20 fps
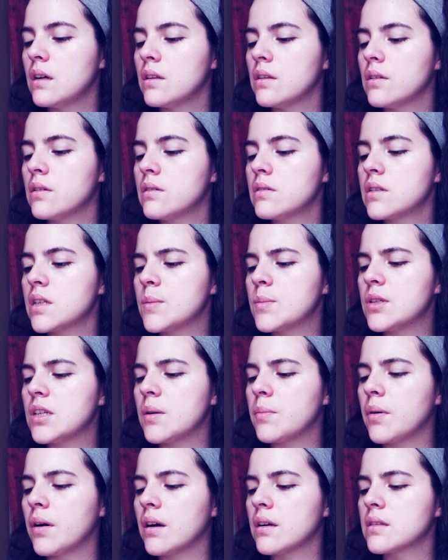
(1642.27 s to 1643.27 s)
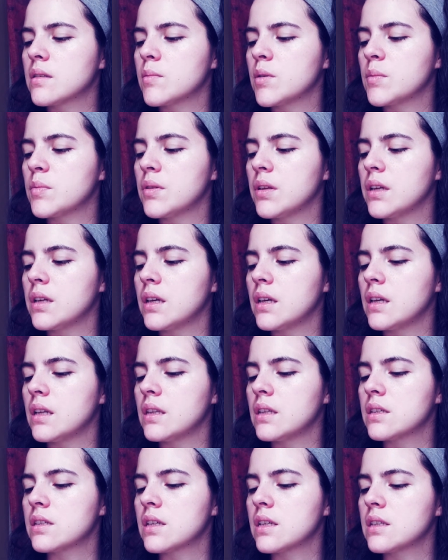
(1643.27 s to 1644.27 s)
Learn to imitate possum and play dead in
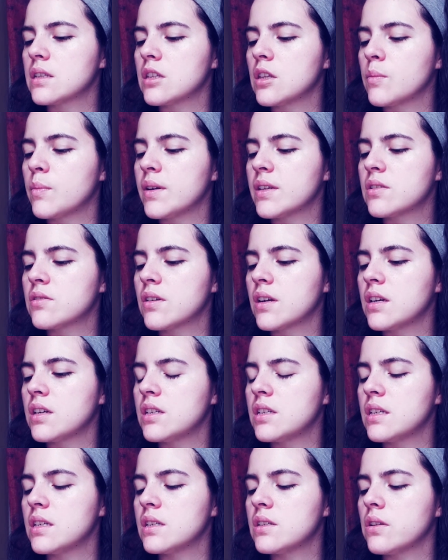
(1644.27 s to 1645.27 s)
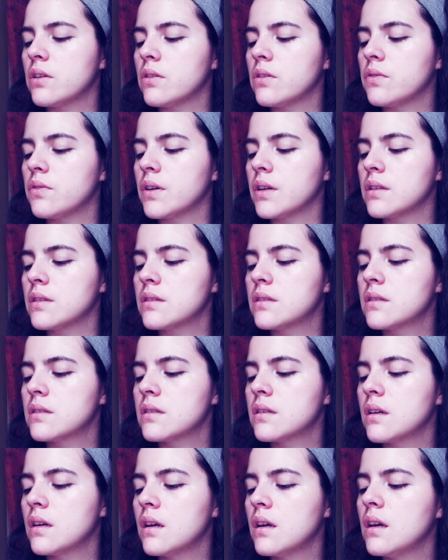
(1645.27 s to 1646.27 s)
the sense that the best strategy is no defense.
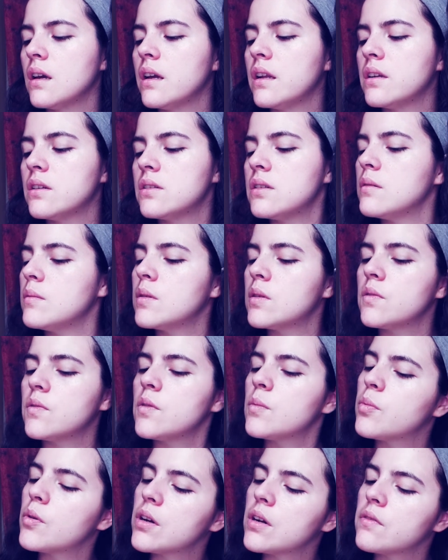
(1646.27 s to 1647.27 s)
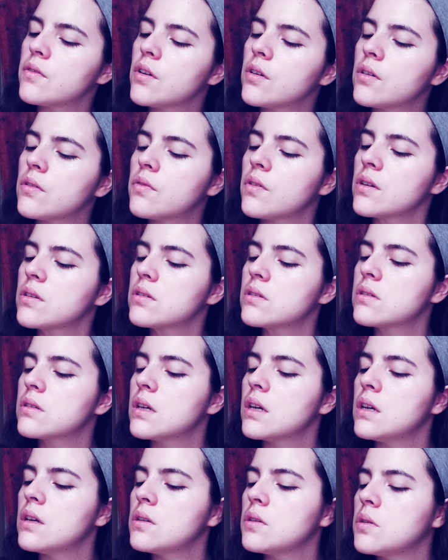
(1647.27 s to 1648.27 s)
In assuming the viewpoint of no defense,
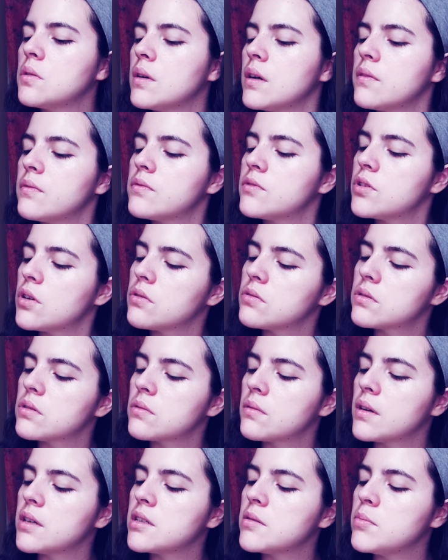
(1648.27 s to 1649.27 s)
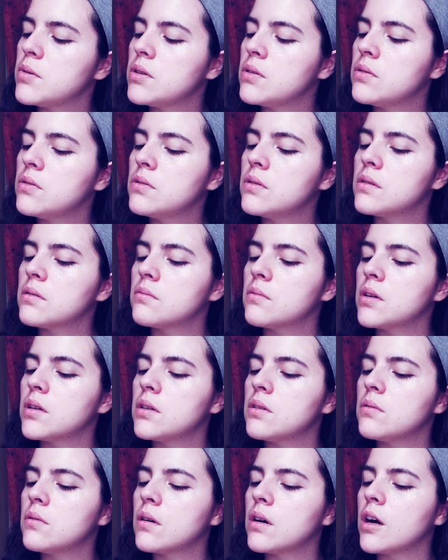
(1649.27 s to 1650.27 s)
you have chosen the right to be who and what
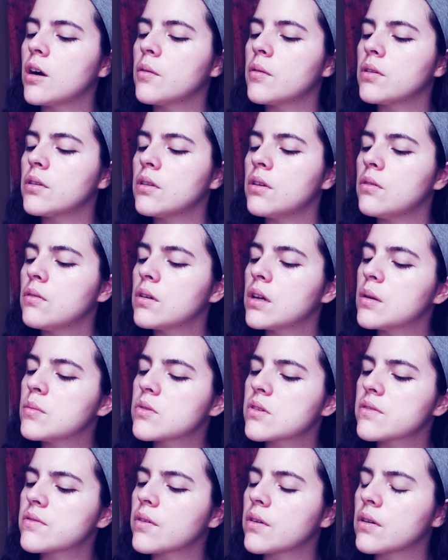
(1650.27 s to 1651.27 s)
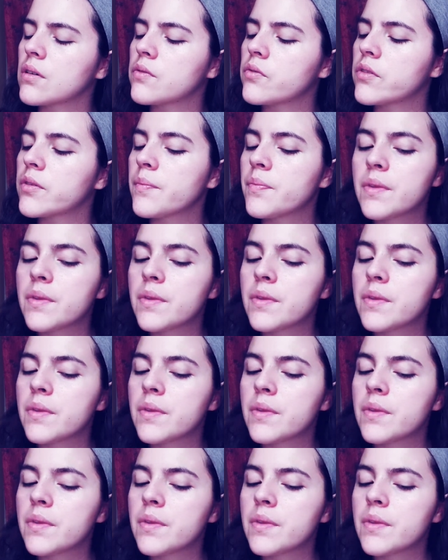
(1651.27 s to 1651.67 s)
you are with no games involved.